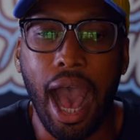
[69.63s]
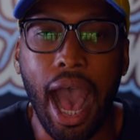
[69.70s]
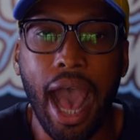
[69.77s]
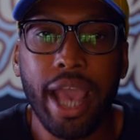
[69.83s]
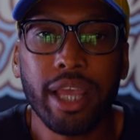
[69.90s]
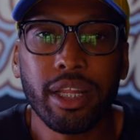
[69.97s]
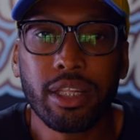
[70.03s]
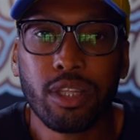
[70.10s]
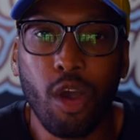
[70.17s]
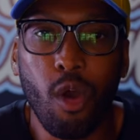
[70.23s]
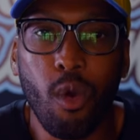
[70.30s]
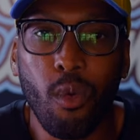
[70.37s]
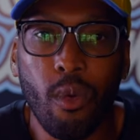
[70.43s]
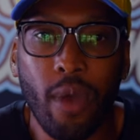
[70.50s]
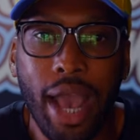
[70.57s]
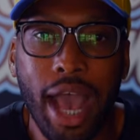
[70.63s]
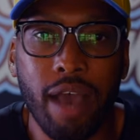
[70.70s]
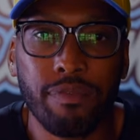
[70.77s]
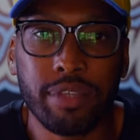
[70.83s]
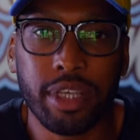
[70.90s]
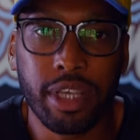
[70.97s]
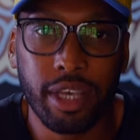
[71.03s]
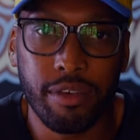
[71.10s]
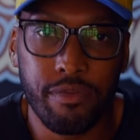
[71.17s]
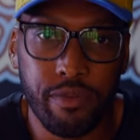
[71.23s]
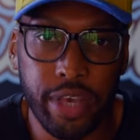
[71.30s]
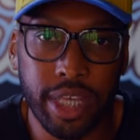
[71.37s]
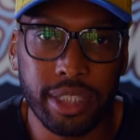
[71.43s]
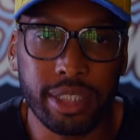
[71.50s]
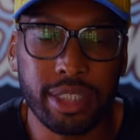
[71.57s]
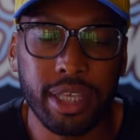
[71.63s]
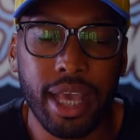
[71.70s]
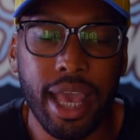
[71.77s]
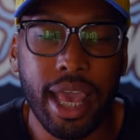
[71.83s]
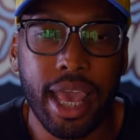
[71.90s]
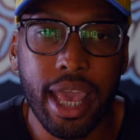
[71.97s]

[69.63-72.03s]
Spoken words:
I don't have to convince